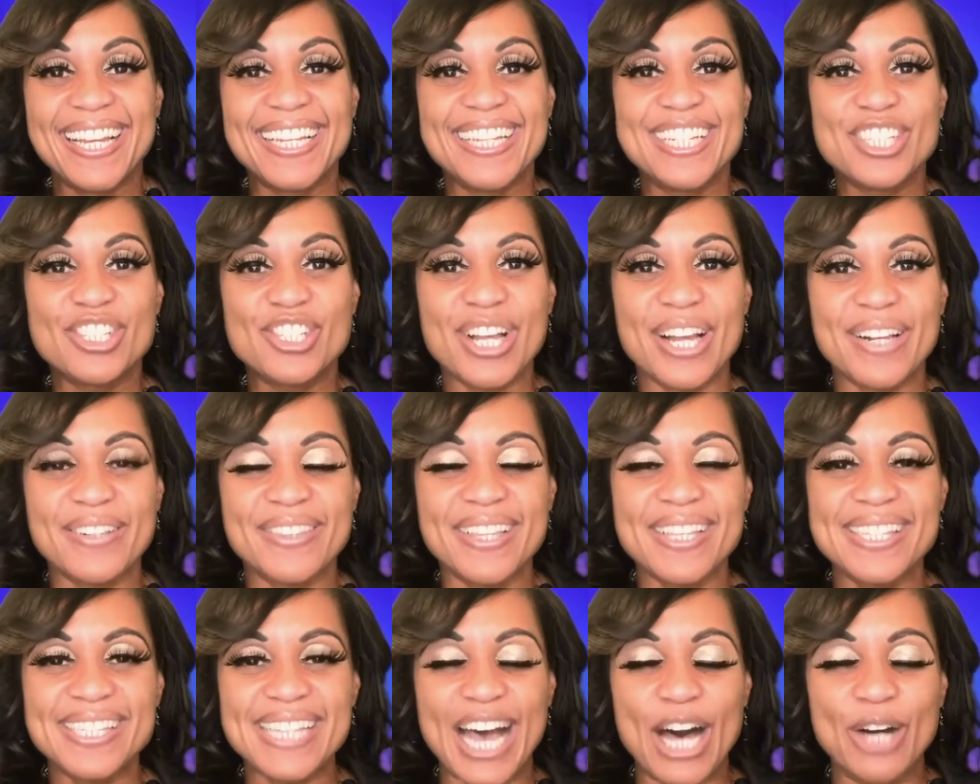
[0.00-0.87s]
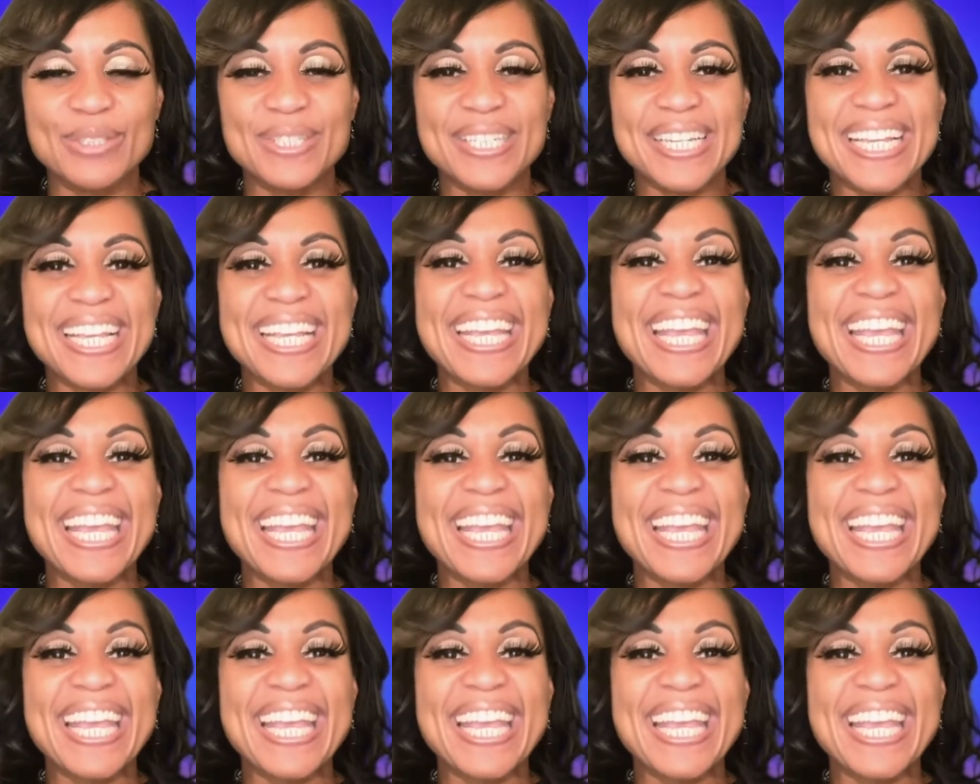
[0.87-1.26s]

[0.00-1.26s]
Check this out.